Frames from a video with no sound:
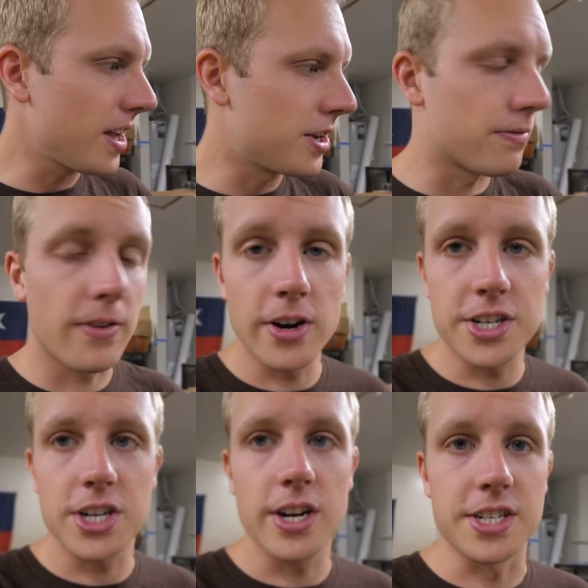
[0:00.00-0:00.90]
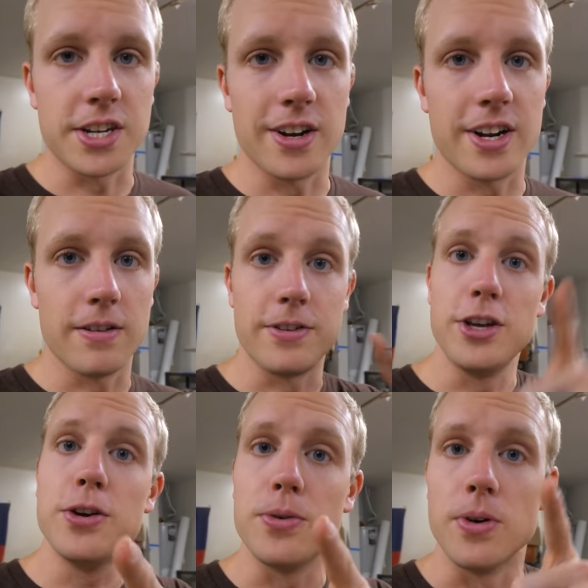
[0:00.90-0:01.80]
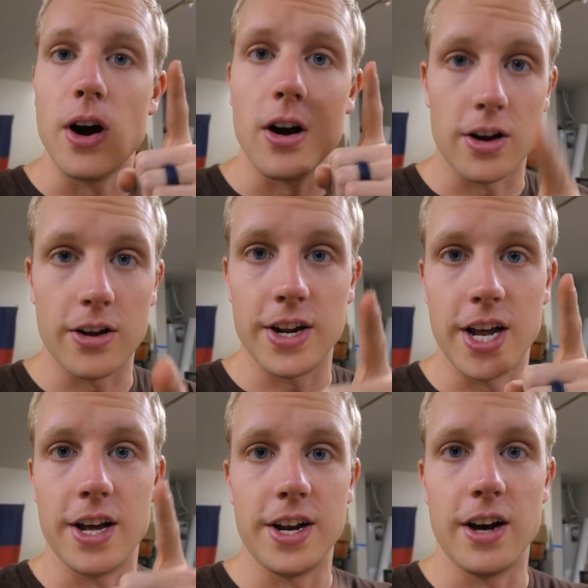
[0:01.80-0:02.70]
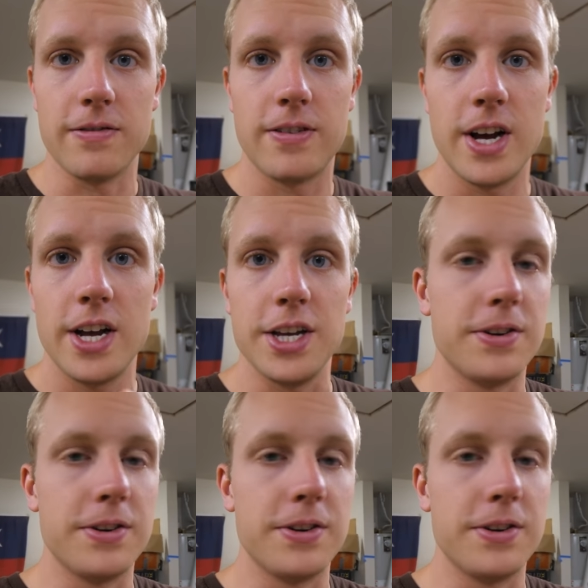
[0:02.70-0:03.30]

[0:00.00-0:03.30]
Your furniture is good enough. You are good enough.